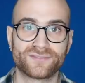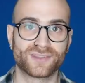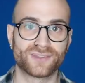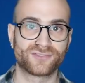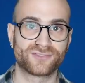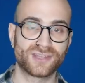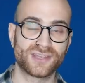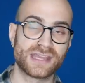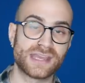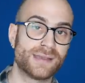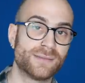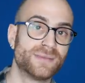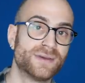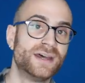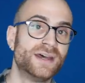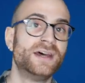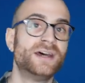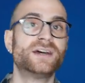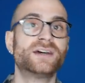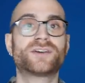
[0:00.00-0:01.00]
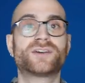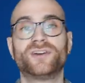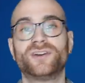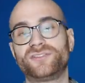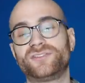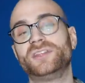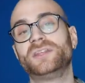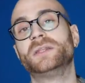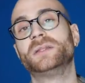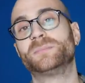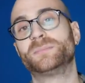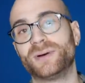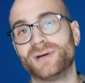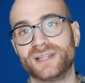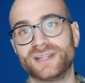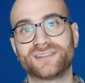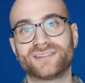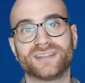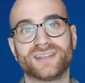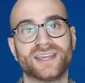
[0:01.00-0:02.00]
this team. Christian
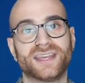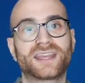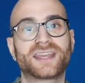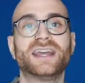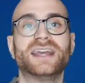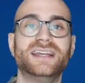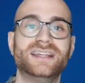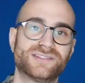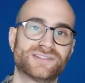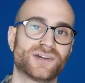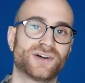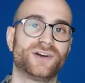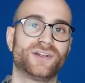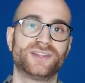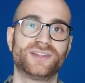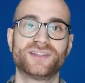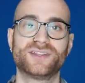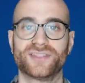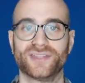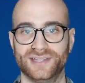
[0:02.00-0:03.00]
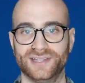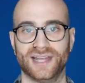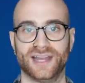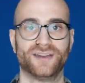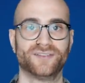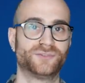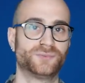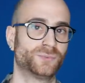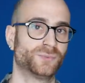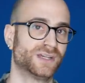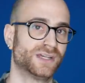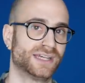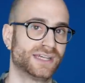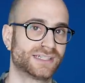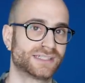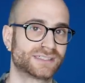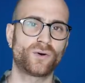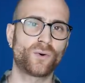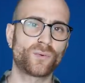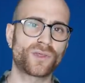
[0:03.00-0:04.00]
Pulisic is on the left
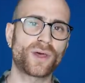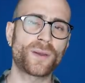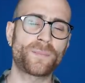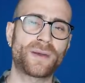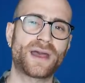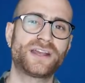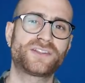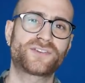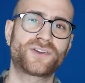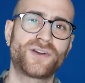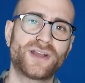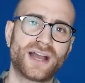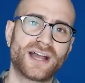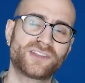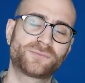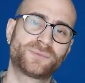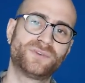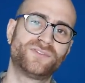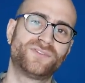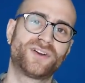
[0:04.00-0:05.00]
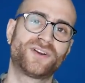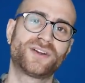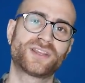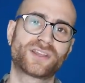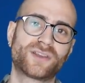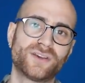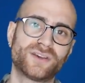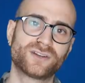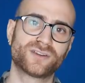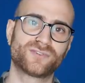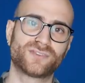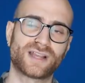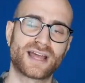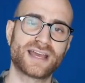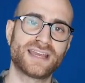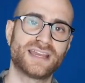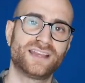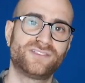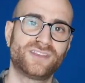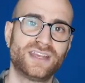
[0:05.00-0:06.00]
wing. Although Pedro has been very good of
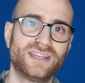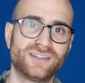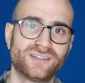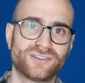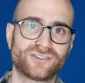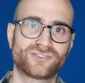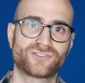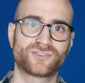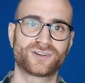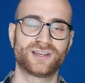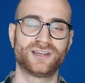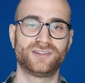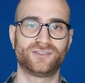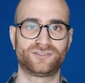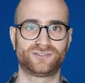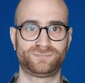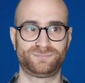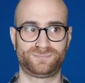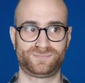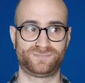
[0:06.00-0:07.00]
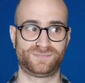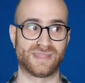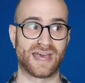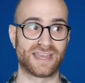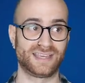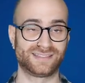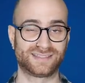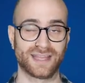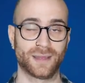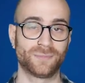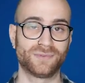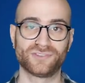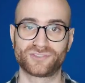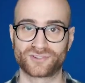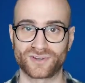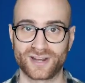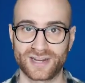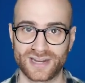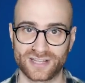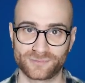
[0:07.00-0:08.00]
late, his industry is that he's
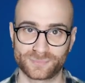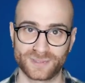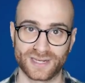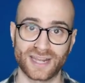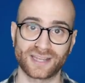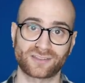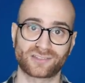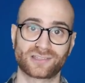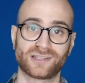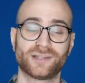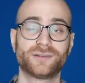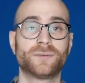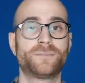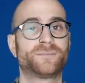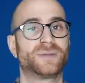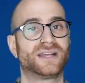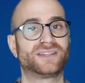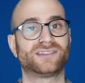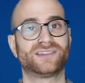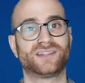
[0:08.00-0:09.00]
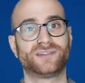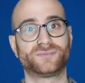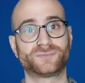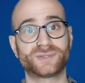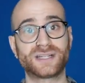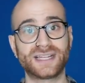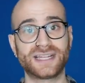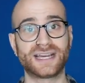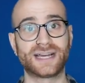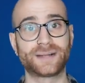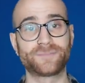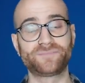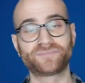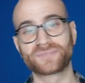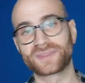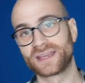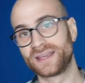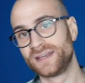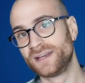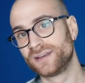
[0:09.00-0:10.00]
demonstrated has been excellent, better than Willian.
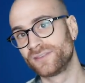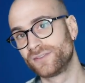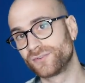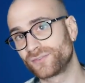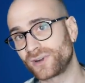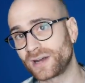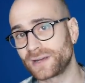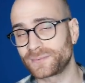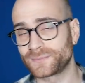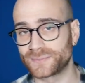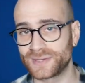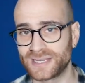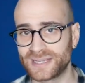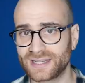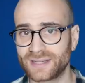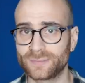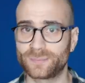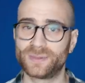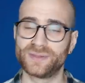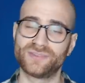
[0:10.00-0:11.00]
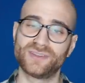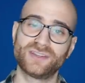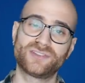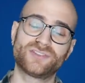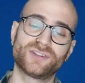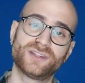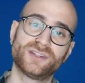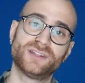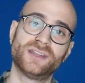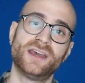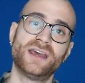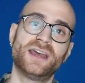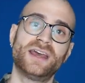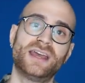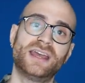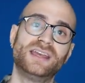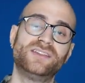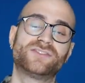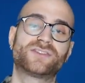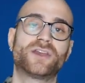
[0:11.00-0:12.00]
The right wing position
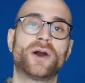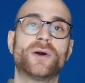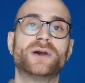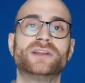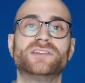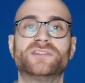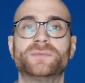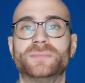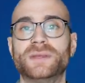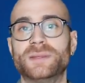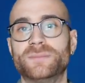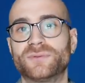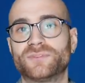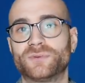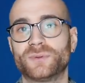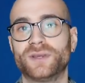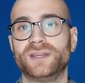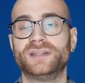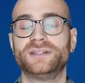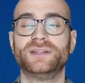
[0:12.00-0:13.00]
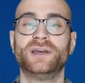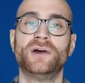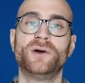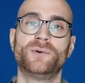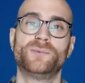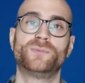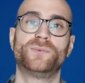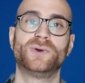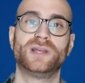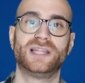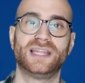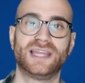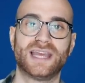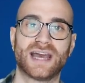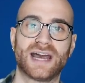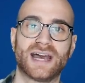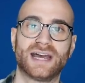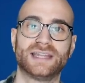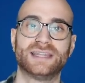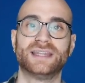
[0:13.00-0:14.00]
is going to be between
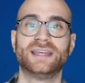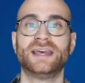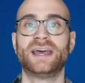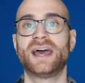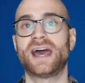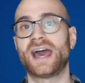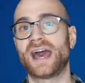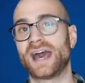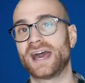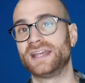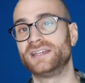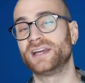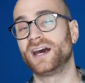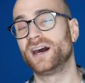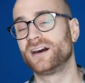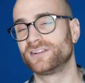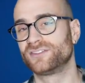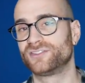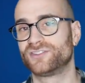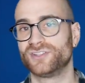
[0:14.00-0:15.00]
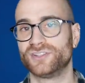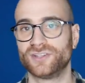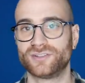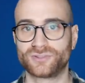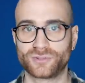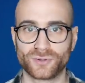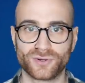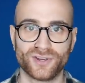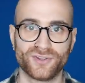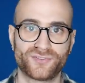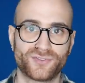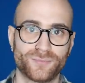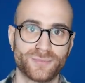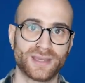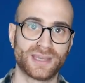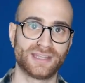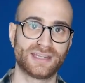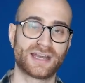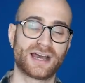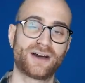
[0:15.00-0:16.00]
Willian and Hudson-Odoi for
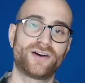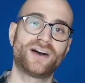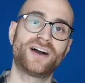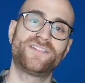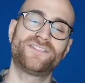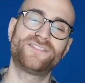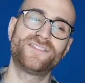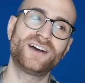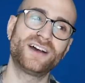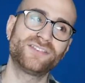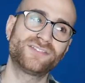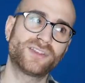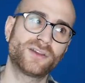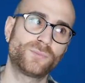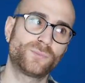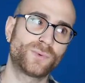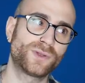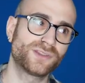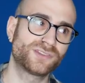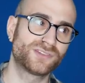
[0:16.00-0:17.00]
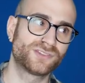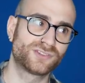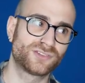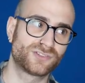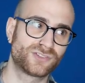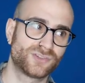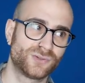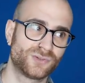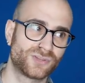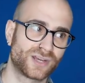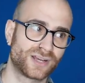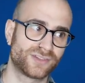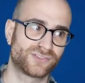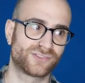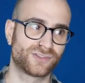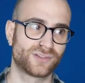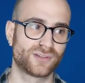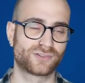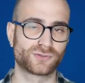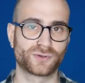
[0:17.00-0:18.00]
me. Now, at first I wanted to choose
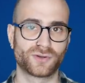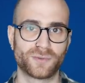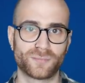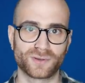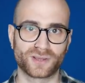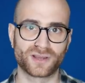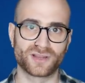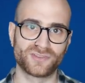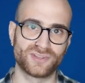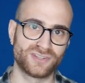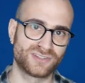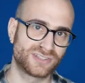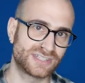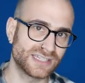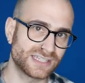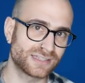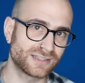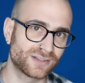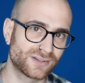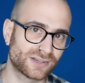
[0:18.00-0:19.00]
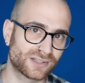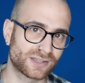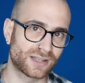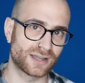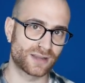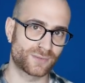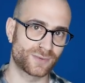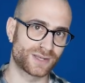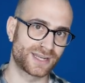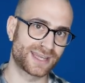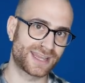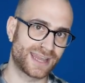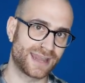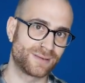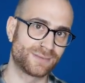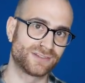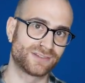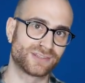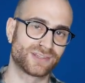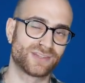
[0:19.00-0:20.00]
Hudson-Odoi because he did look like when he
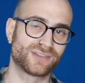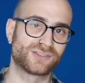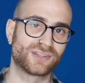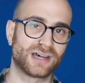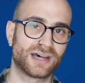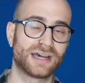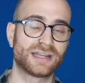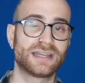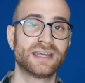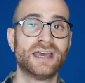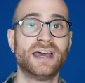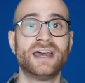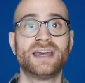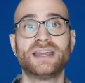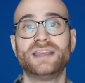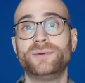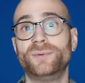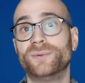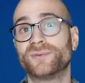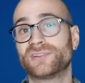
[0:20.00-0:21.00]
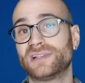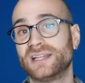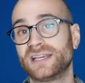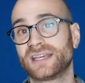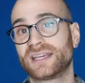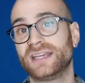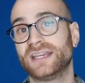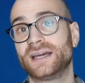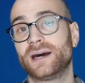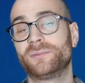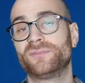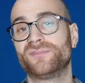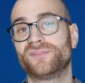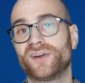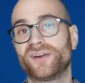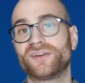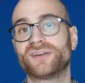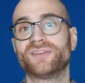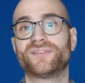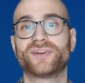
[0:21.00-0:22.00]
came into the side, he was linking up
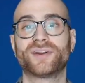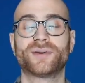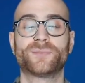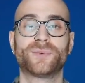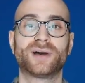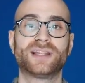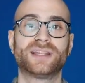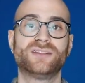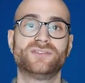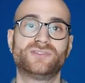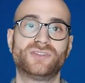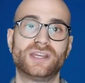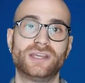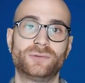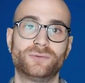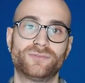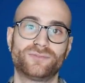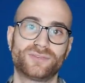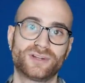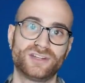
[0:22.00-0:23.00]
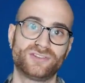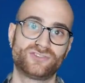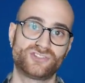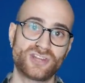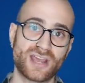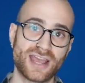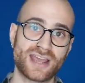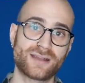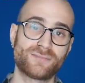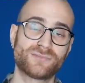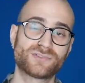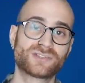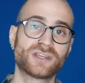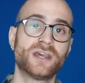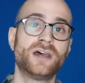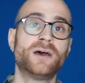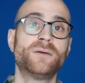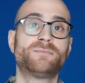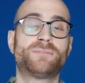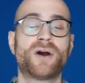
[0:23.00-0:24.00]
very, very well indeed with Reece James,
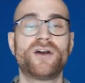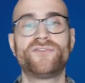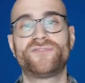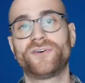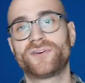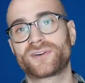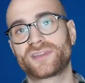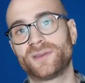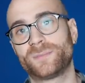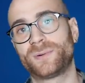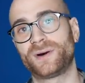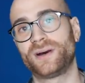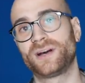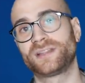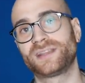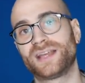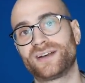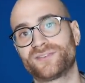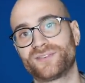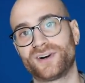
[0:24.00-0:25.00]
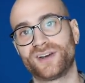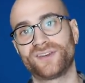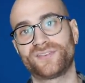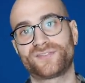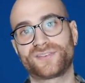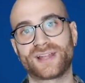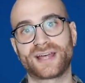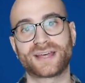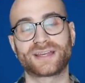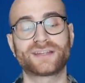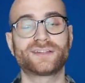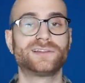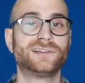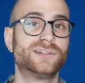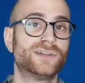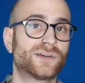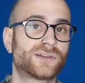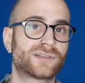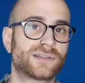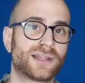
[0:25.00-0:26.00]
both occupying that right flank. It
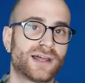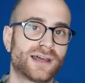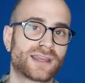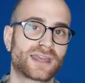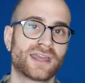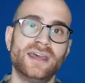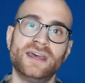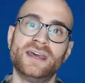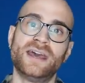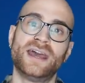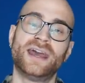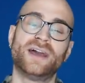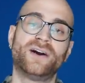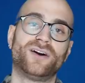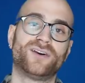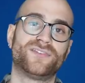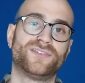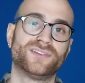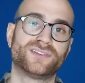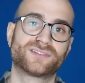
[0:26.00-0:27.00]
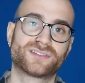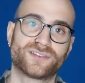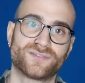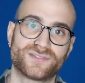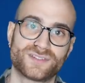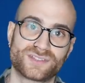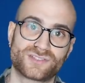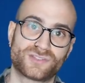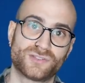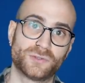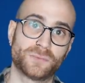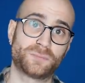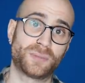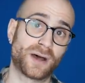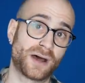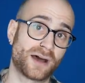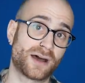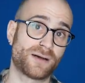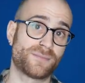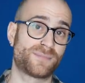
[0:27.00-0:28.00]
looks like it offered something
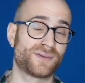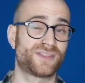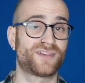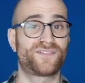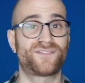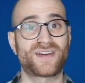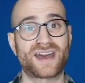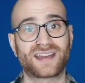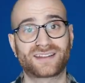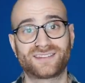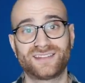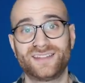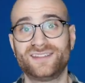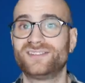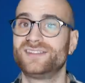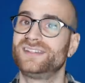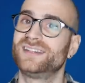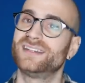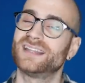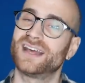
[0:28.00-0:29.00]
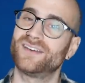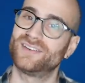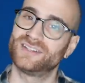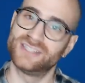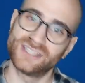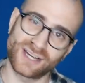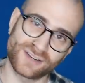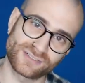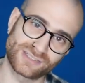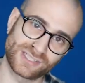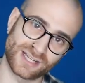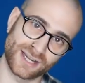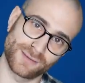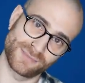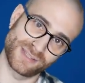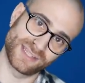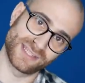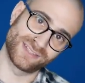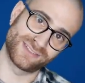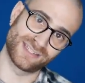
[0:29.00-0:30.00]
superb, but the fact is he didn't have enough
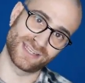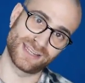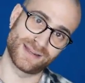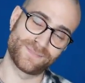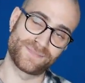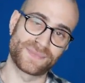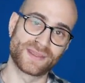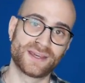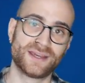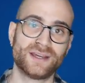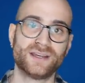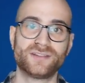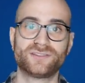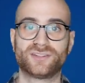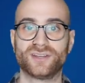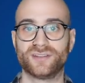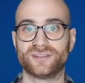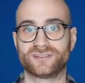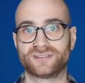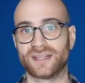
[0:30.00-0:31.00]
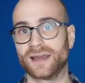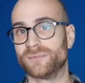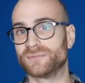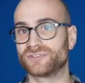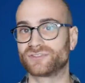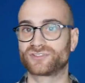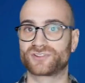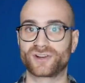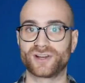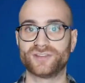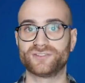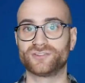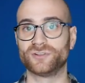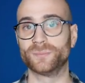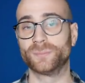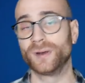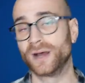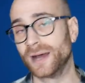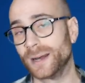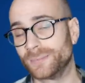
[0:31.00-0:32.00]
time in the team to demonstrate
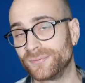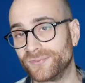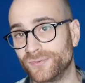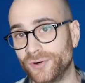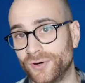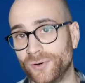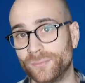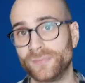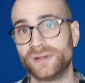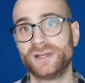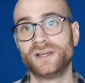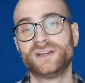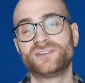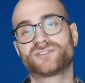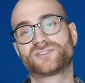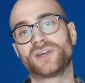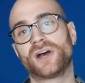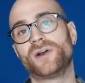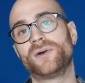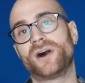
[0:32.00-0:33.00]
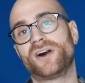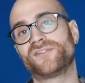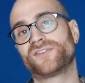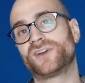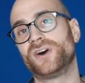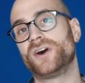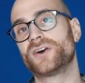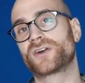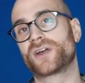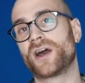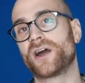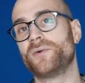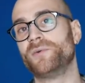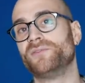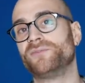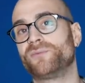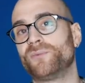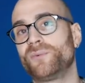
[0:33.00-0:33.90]
superb form, so I've got to go with